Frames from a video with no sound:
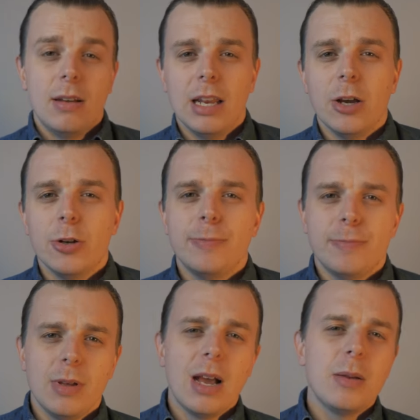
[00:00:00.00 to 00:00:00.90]
Hello,
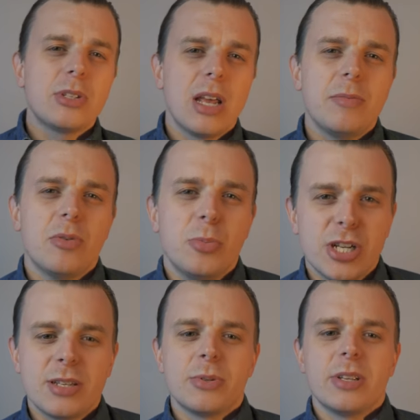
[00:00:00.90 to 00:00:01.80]
I'm Sam from
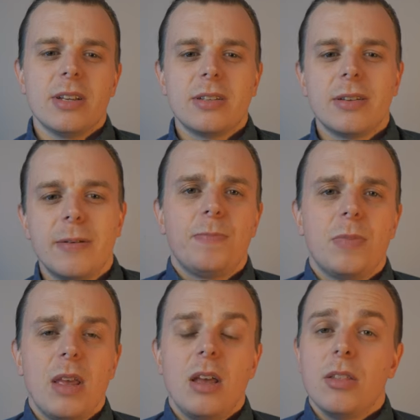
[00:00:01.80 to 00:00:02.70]
Jessup Says.
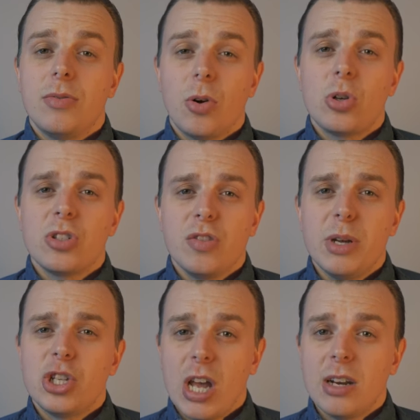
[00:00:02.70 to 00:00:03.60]
The focus of
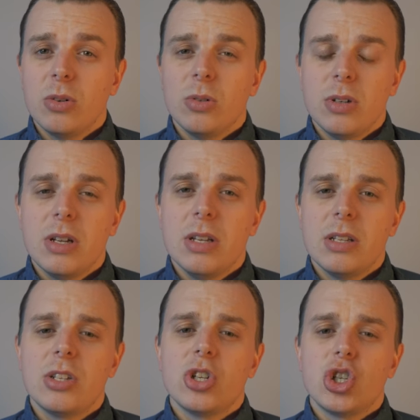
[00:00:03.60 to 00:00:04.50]
my channel
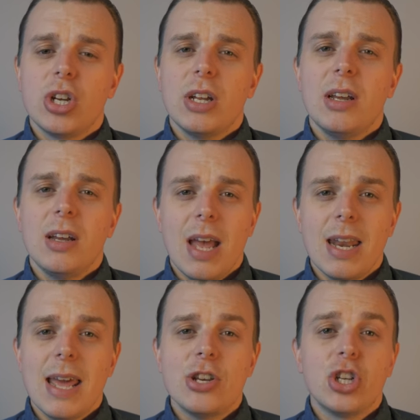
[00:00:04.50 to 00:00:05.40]
is to share
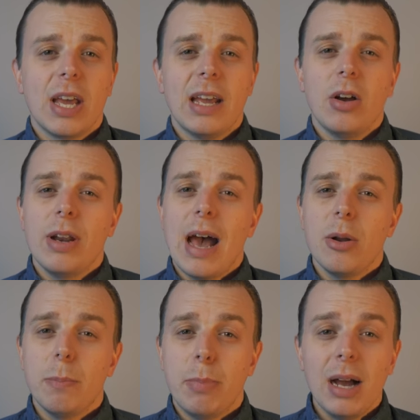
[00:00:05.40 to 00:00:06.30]
and educate on how
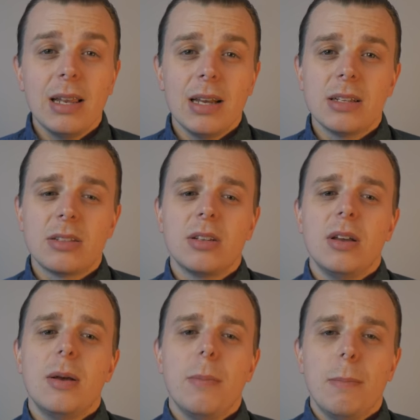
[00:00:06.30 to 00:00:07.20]
to buy less,
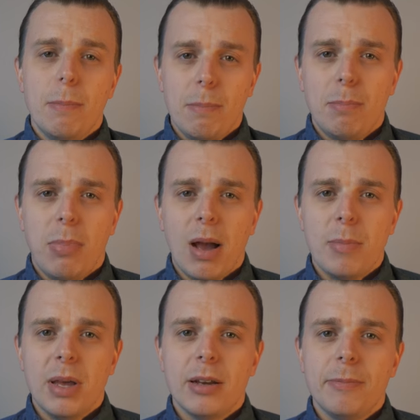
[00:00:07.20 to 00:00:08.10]
buy
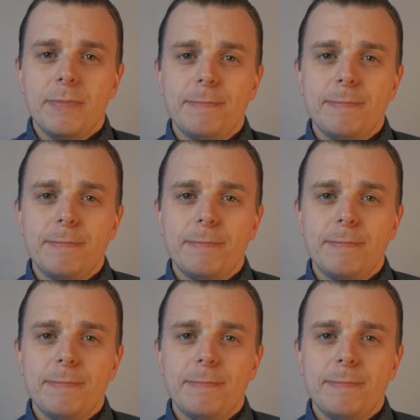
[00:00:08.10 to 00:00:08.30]
better.